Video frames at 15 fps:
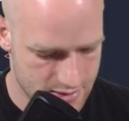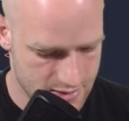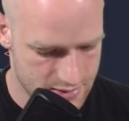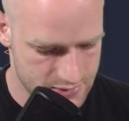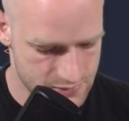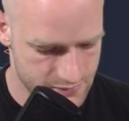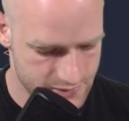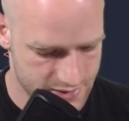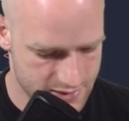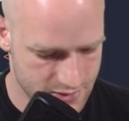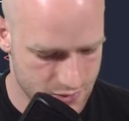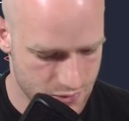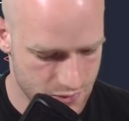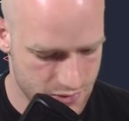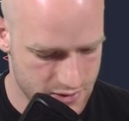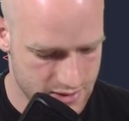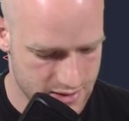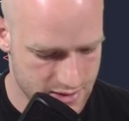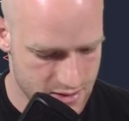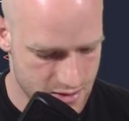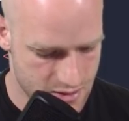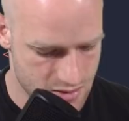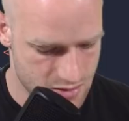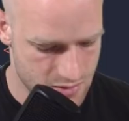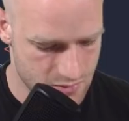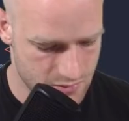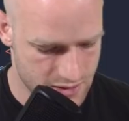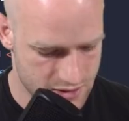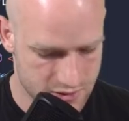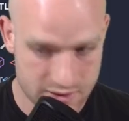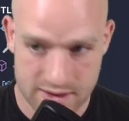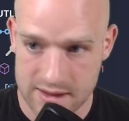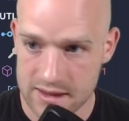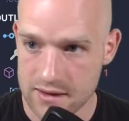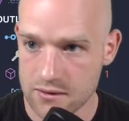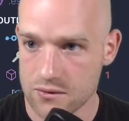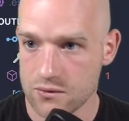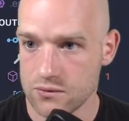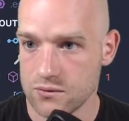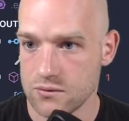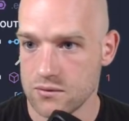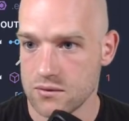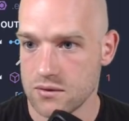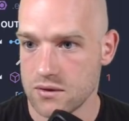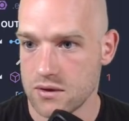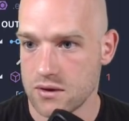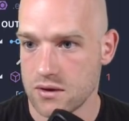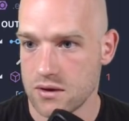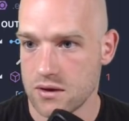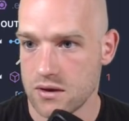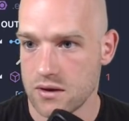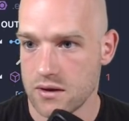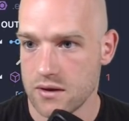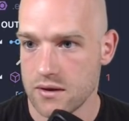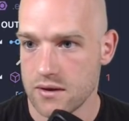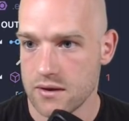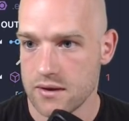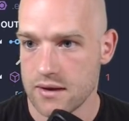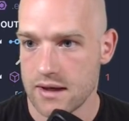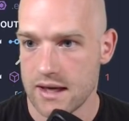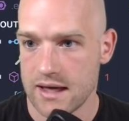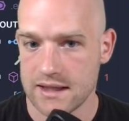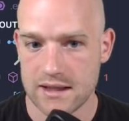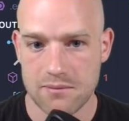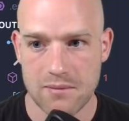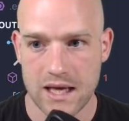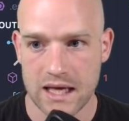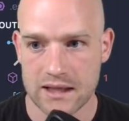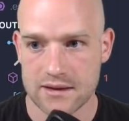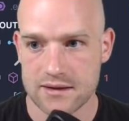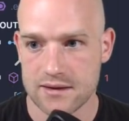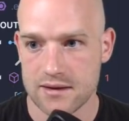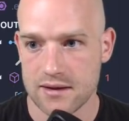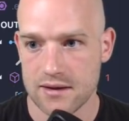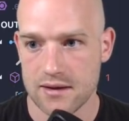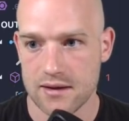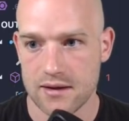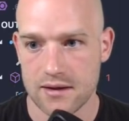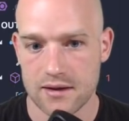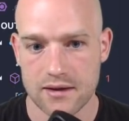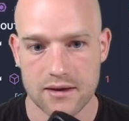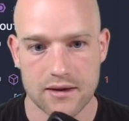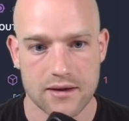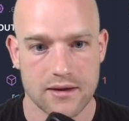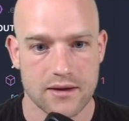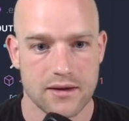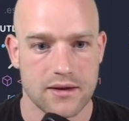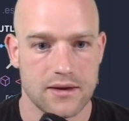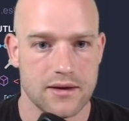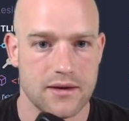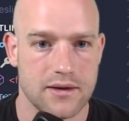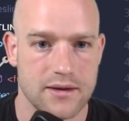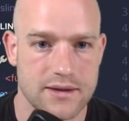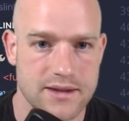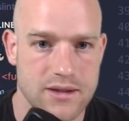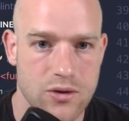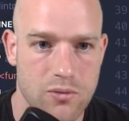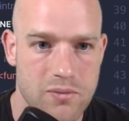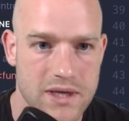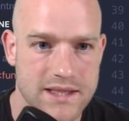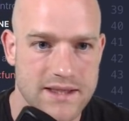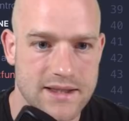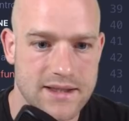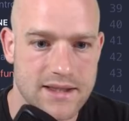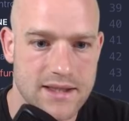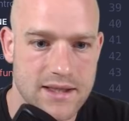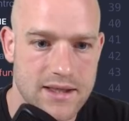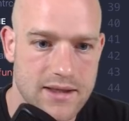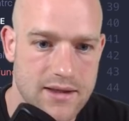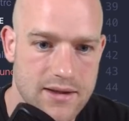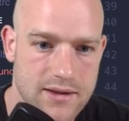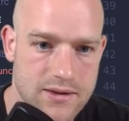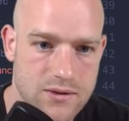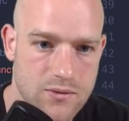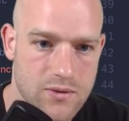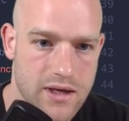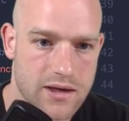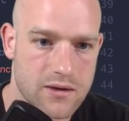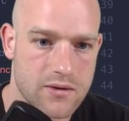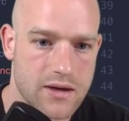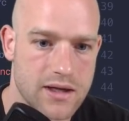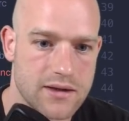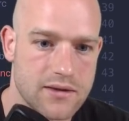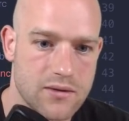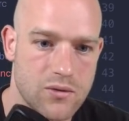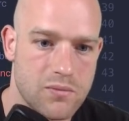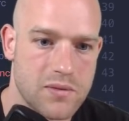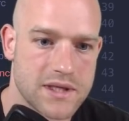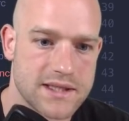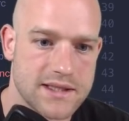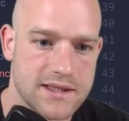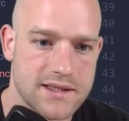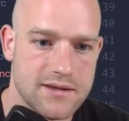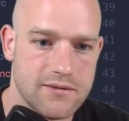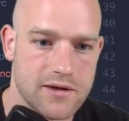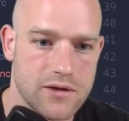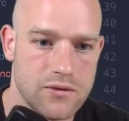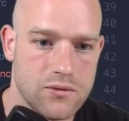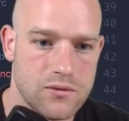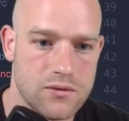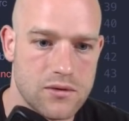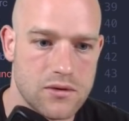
So that's good. And now we just need to animate the opacity. So we're going to add opacity value.